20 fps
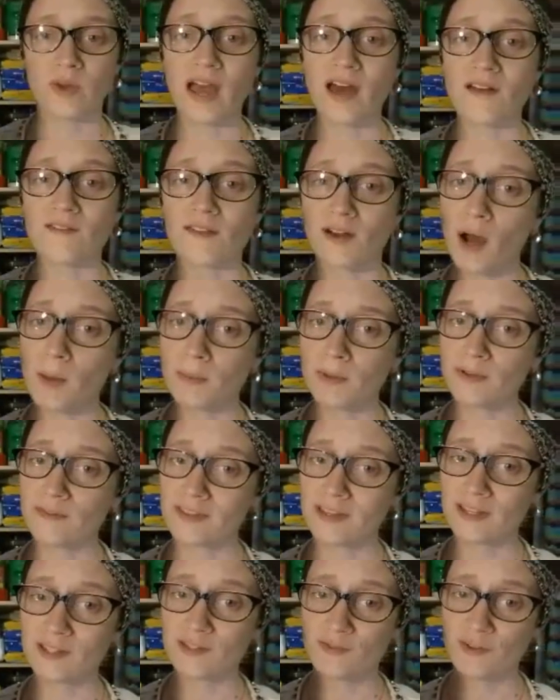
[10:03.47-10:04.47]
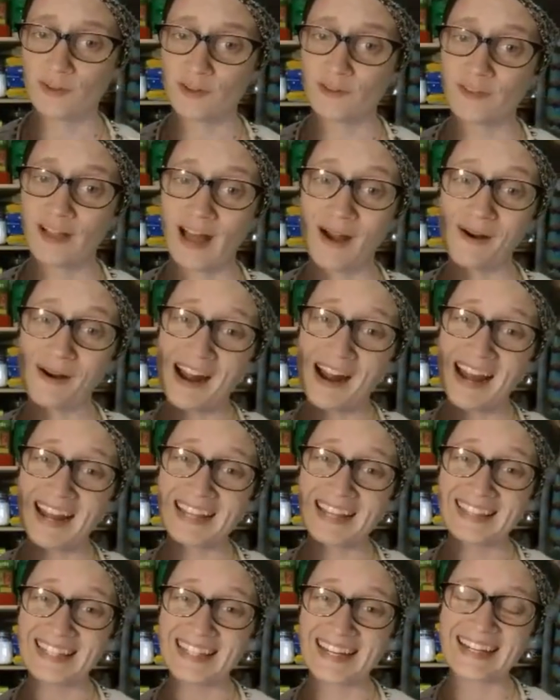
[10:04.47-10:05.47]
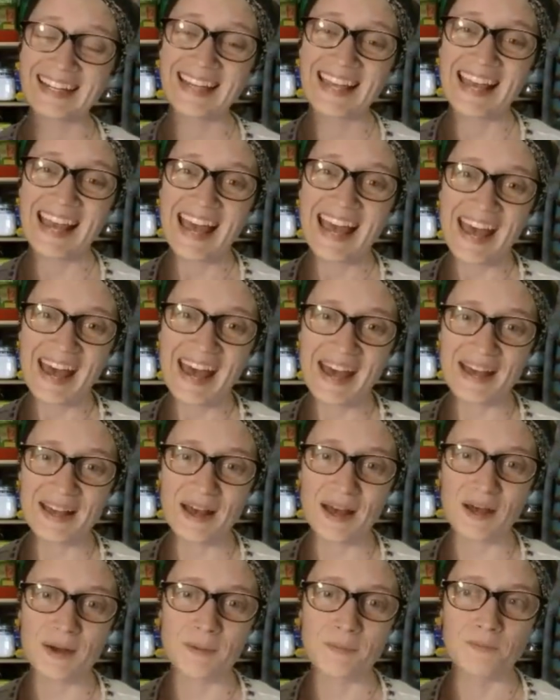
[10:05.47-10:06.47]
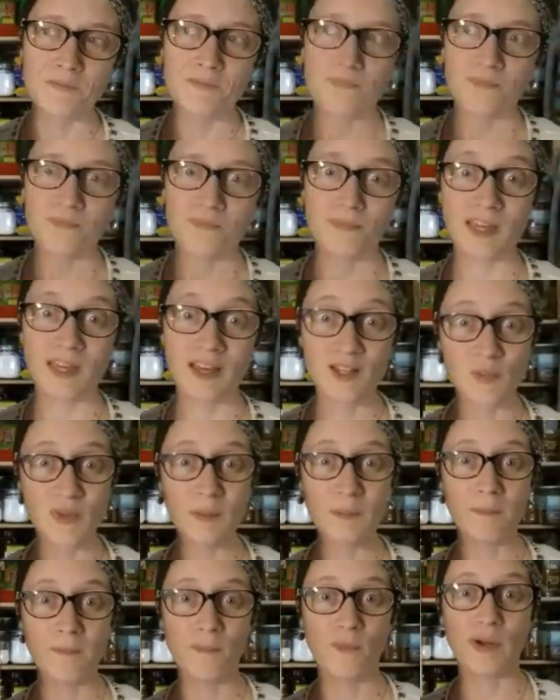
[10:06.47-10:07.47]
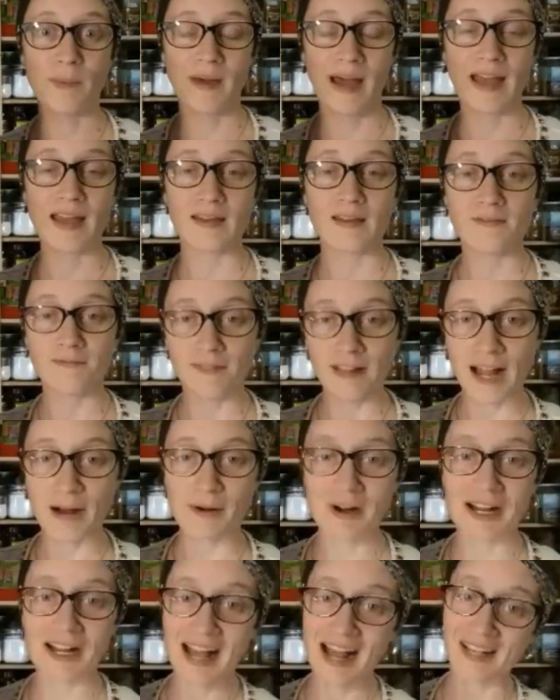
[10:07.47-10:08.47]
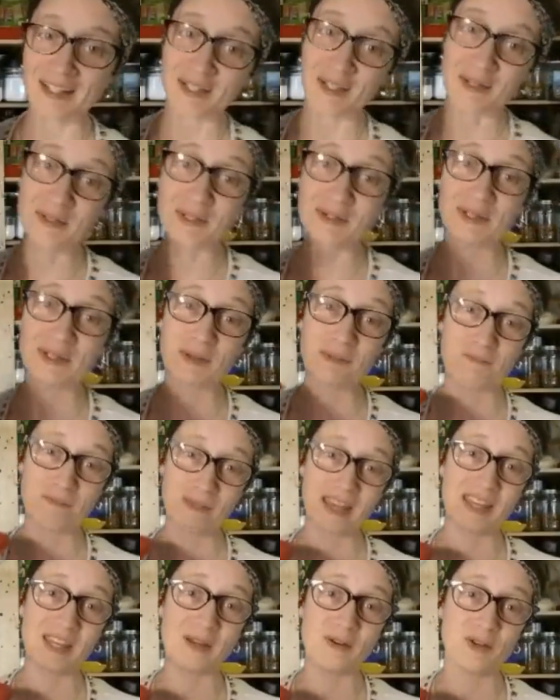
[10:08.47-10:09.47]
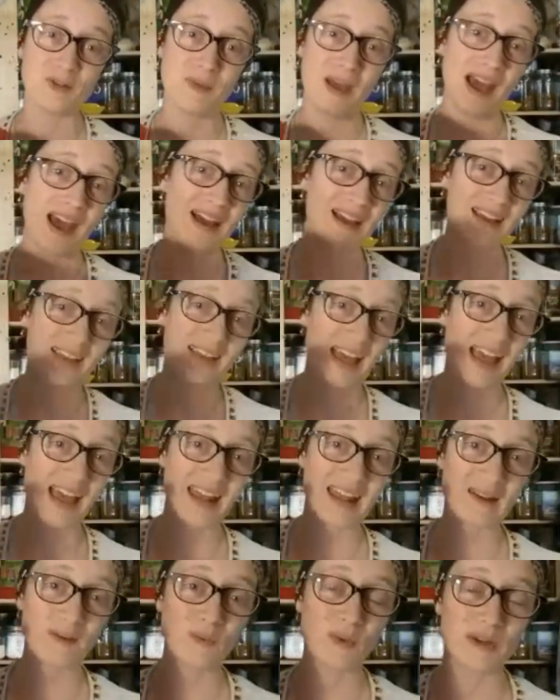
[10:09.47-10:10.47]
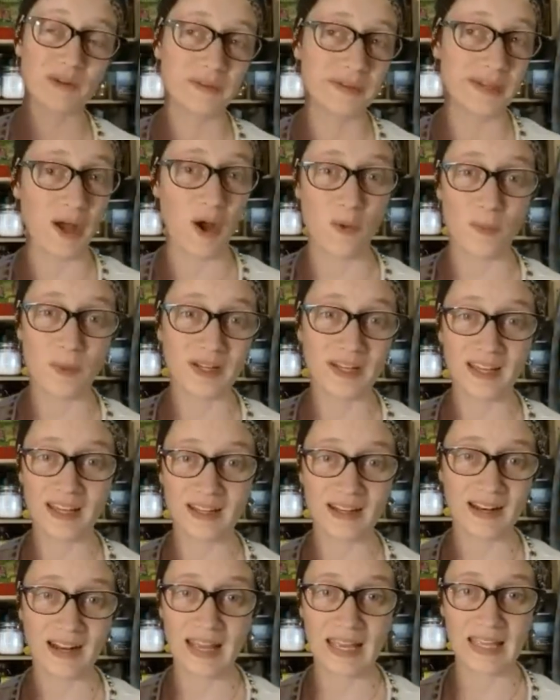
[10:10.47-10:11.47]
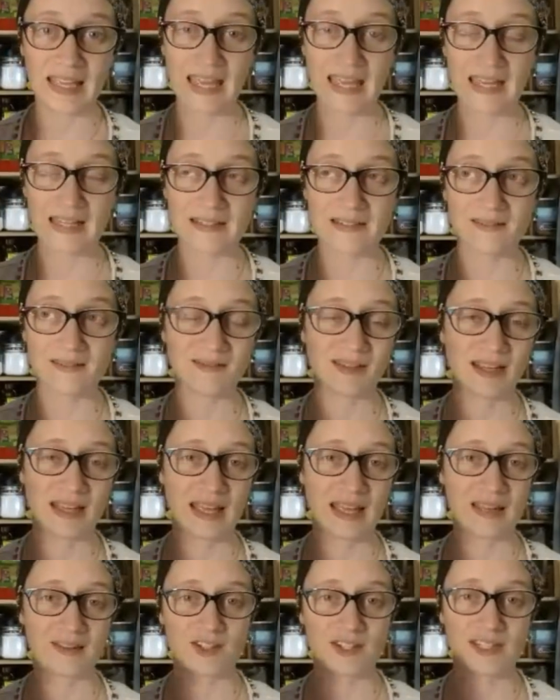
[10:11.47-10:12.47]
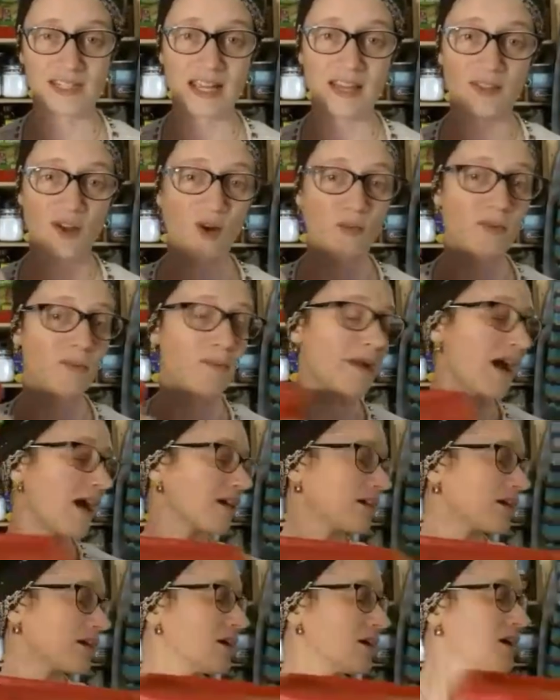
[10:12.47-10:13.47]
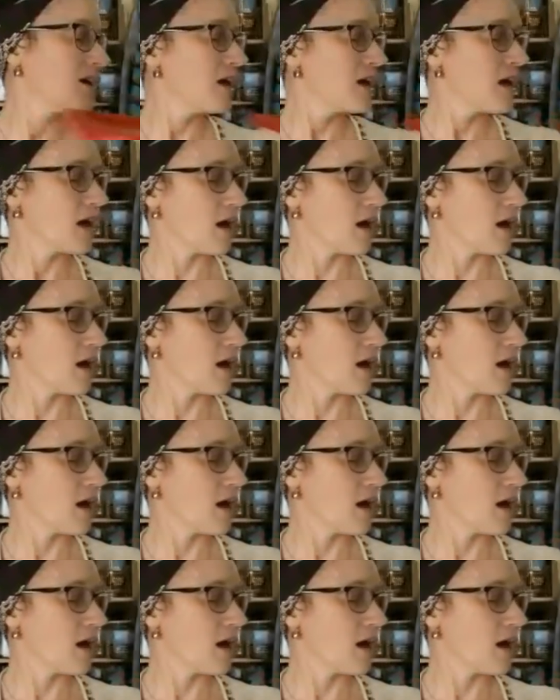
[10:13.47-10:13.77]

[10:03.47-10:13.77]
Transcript: We have a couple of these for the flour. Hi, Leah. Because we buy flour at Costco, so it's a big, huge bag, and when we open it, it can't just stay in the open bag.